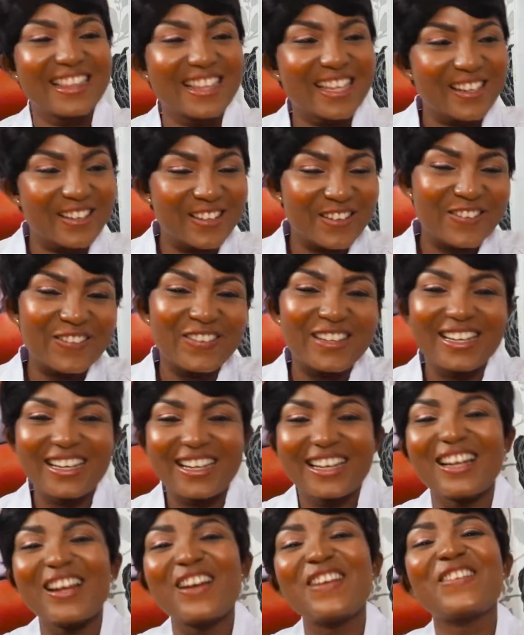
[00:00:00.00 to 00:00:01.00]
thank you for
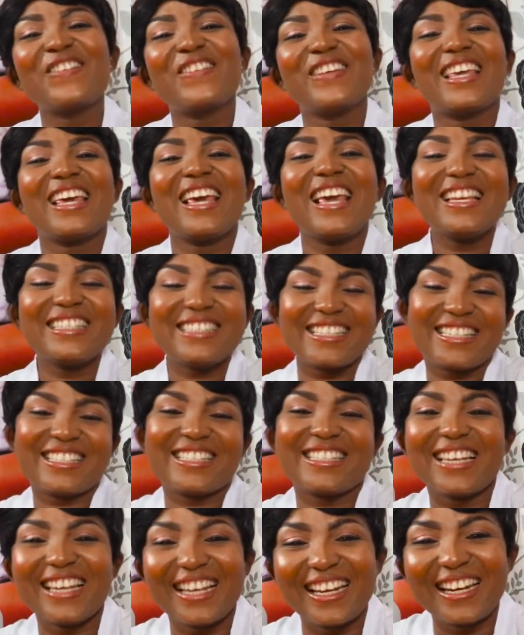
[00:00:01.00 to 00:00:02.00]
the
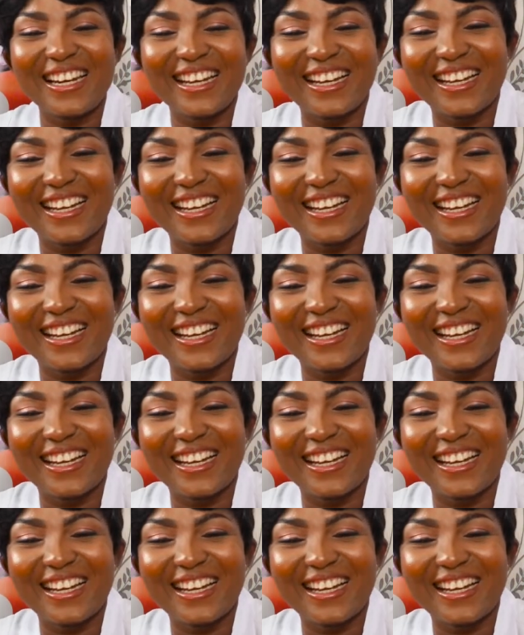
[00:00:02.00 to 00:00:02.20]
clarification.